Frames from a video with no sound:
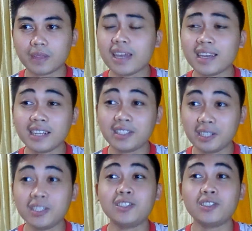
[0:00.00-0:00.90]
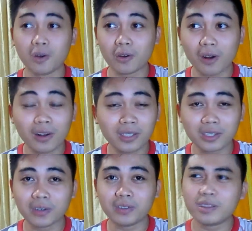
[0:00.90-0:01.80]
I guess this is
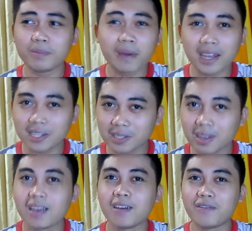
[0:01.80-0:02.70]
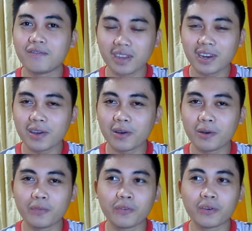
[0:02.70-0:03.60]
also the best
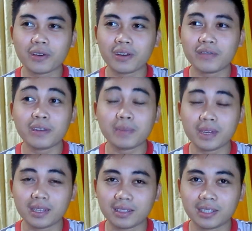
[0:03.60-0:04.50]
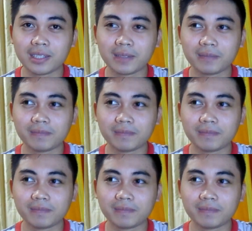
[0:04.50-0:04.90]
video for the Philippines